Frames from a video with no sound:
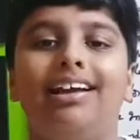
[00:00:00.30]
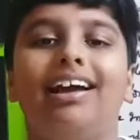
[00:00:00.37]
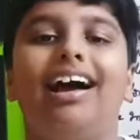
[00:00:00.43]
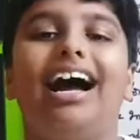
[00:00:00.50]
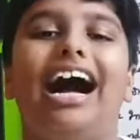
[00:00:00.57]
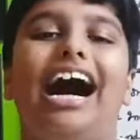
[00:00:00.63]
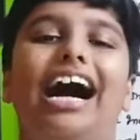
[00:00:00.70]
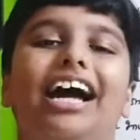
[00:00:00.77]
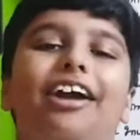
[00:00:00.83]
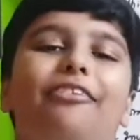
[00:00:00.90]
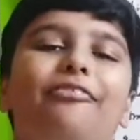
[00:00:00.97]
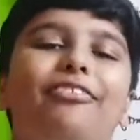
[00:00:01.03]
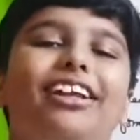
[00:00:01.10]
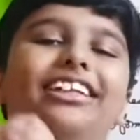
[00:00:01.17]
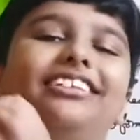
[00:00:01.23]
Hi
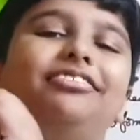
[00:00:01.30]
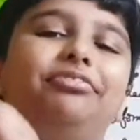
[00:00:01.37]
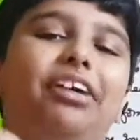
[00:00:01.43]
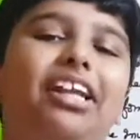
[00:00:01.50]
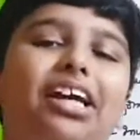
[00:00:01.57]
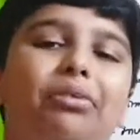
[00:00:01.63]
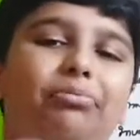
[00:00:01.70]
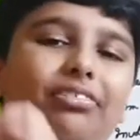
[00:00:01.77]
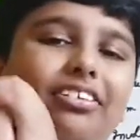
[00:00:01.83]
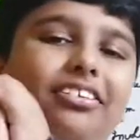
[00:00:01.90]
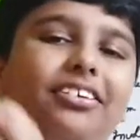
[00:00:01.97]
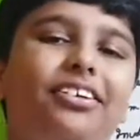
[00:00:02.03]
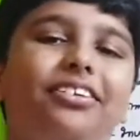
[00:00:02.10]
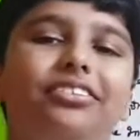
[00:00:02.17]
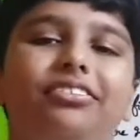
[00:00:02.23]
friends, welcome to
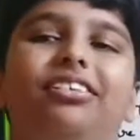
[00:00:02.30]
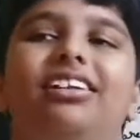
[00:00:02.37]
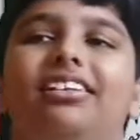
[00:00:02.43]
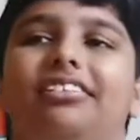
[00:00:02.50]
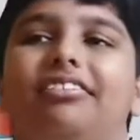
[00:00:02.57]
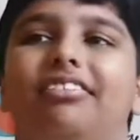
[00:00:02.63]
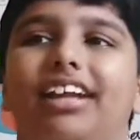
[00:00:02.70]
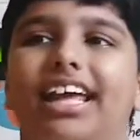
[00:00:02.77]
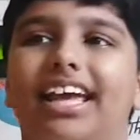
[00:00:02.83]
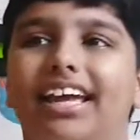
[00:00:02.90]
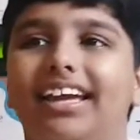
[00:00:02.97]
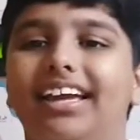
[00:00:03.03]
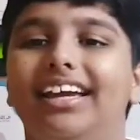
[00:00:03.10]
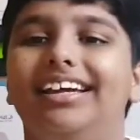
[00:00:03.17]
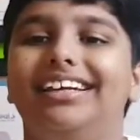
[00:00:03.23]
Arnav. Today
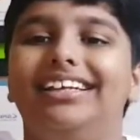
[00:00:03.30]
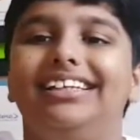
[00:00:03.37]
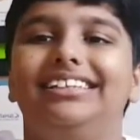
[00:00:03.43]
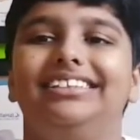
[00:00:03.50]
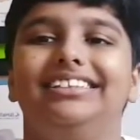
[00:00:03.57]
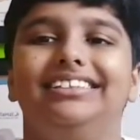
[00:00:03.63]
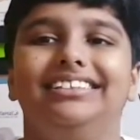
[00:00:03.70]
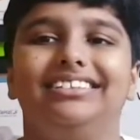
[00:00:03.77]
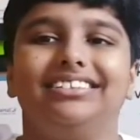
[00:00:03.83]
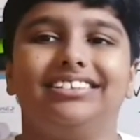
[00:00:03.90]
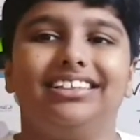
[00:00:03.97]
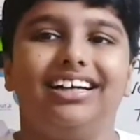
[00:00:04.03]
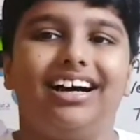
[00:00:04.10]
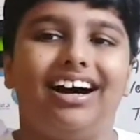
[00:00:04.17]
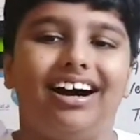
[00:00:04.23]
is
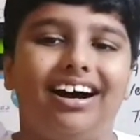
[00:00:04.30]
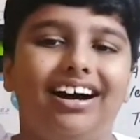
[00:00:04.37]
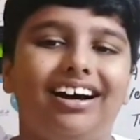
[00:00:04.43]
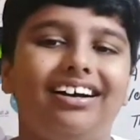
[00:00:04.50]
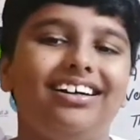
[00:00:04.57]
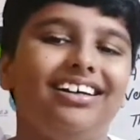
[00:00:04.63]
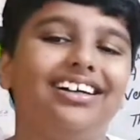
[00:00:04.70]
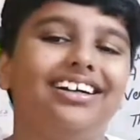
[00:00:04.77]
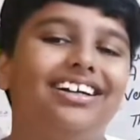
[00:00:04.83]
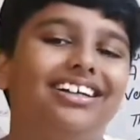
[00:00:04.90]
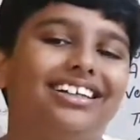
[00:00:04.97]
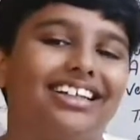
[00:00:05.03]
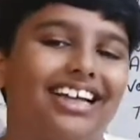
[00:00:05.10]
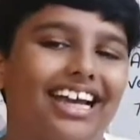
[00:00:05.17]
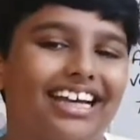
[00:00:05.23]
the
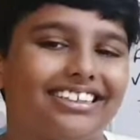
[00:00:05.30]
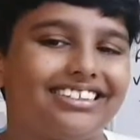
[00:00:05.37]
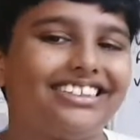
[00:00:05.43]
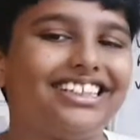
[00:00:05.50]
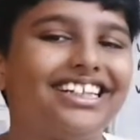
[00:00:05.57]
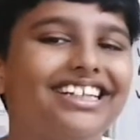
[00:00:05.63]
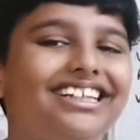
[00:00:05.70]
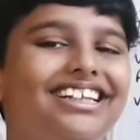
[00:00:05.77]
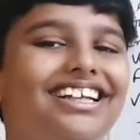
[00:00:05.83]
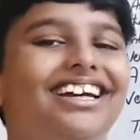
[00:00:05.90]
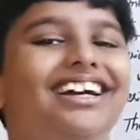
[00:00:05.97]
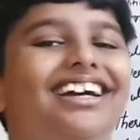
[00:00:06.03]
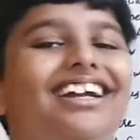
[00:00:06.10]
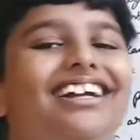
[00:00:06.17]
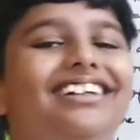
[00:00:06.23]
guess it
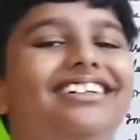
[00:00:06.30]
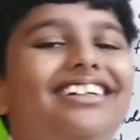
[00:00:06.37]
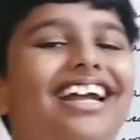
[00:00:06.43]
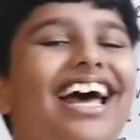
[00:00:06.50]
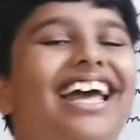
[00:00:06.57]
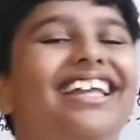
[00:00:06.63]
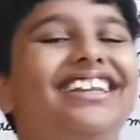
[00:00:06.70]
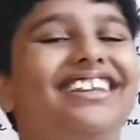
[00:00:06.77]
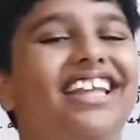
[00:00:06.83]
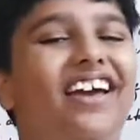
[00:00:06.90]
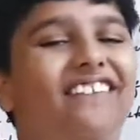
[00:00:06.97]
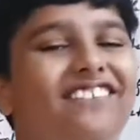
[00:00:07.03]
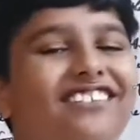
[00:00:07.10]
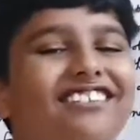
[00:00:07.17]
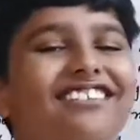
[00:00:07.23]
9th
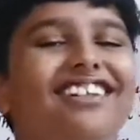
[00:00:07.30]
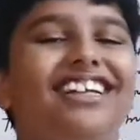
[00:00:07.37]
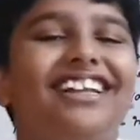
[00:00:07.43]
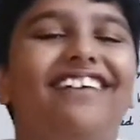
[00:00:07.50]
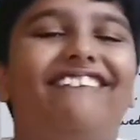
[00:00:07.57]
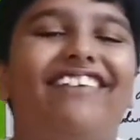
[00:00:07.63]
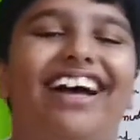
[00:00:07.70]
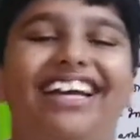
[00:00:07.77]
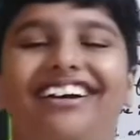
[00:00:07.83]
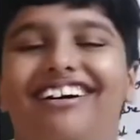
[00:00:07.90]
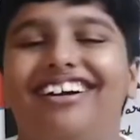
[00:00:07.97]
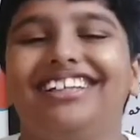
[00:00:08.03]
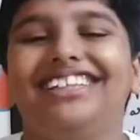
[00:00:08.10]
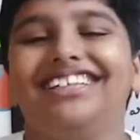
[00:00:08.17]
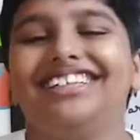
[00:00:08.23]
episode in the
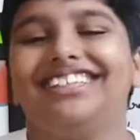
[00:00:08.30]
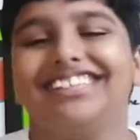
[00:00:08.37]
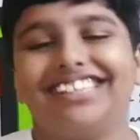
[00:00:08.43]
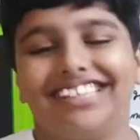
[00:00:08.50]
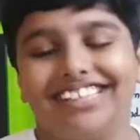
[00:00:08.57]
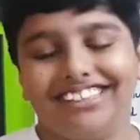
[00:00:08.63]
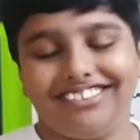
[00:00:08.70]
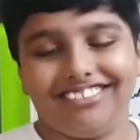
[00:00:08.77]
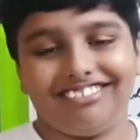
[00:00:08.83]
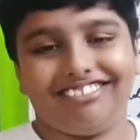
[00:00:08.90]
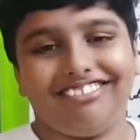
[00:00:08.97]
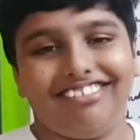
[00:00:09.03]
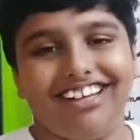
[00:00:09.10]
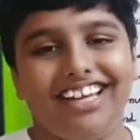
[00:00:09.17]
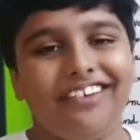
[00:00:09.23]
biology series. So
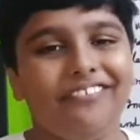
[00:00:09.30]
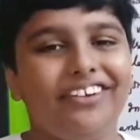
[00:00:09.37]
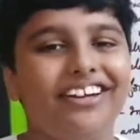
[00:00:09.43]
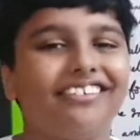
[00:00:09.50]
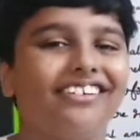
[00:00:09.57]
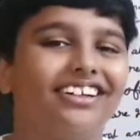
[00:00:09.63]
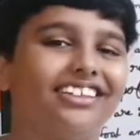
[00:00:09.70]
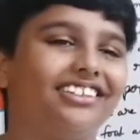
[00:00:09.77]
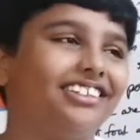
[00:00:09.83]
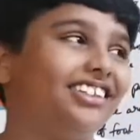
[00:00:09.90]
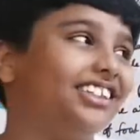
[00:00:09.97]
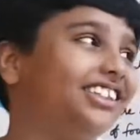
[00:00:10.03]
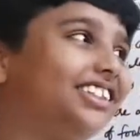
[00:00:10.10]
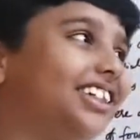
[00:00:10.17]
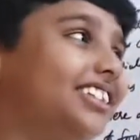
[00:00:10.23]
today we are going to
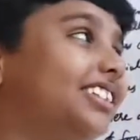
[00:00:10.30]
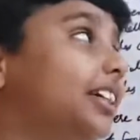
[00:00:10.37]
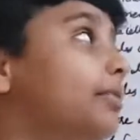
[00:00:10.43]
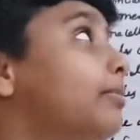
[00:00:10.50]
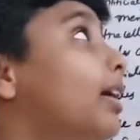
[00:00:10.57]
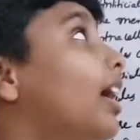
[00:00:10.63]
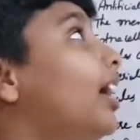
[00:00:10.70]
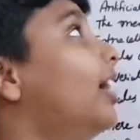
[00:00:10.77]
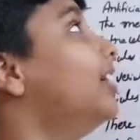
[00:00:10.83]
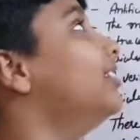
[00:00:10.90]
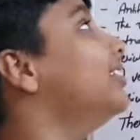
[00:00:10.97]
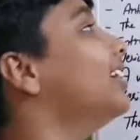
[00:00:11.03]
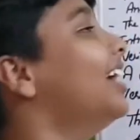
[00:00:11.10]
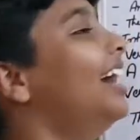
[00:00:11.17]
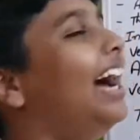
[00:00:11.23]
discuss
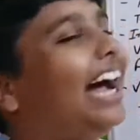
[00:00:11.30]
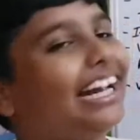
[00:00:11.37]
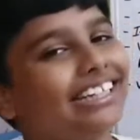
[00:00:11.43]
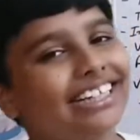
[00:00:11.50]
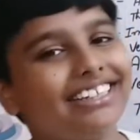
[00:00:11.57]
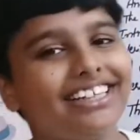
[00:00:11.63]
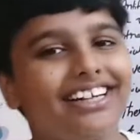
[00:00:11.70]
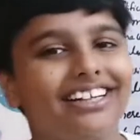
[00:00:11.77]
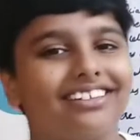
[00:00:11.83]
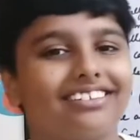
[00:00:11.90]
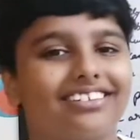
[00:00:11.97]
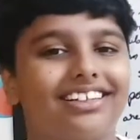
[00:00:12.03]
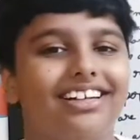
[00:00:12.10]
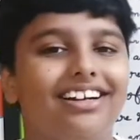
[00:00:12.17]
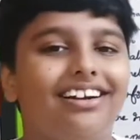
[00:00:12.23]
about
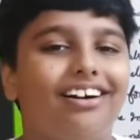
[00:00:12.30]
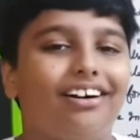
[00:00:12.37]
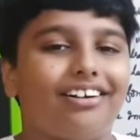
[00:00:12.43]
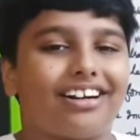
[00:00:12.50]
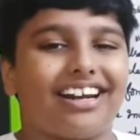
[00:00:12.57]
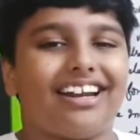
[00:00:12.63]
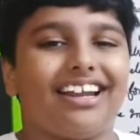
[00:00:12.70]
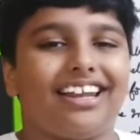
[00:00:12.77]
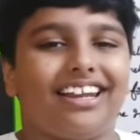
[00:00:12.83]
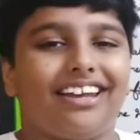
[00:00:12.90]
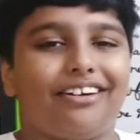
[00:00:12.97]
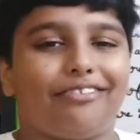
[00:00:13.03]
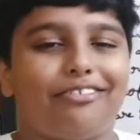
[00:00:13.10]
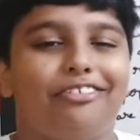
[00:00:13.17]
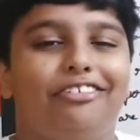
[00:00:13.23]
another organelle,
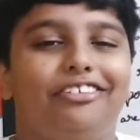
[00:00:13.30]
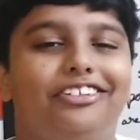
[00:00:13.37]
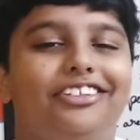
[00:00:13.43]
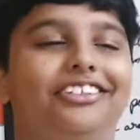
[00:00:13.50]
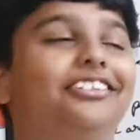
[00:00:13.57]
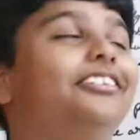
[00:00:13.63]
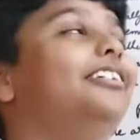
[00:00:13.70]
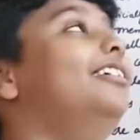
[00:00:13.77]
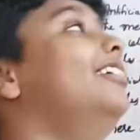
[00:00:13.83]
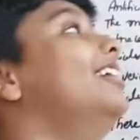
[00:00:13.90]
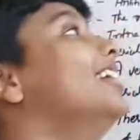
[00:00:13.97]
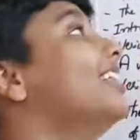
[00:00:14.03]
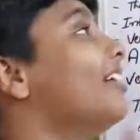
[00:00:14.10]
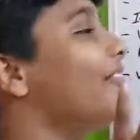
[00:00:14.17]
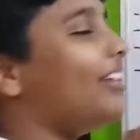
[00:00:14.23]
of course,
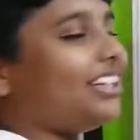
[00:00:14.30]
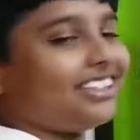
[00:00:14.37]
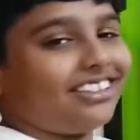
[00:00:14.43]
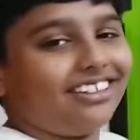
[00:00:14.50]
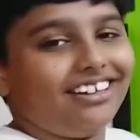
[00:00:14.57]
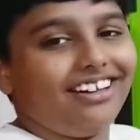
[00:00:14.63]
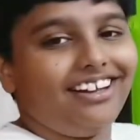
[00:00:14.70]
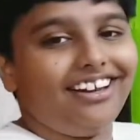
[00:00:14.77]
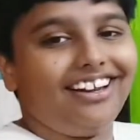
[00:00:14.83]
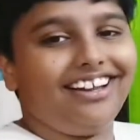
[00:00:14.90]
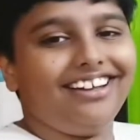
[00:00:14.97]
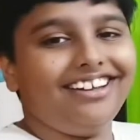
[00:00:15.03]
the vesicle.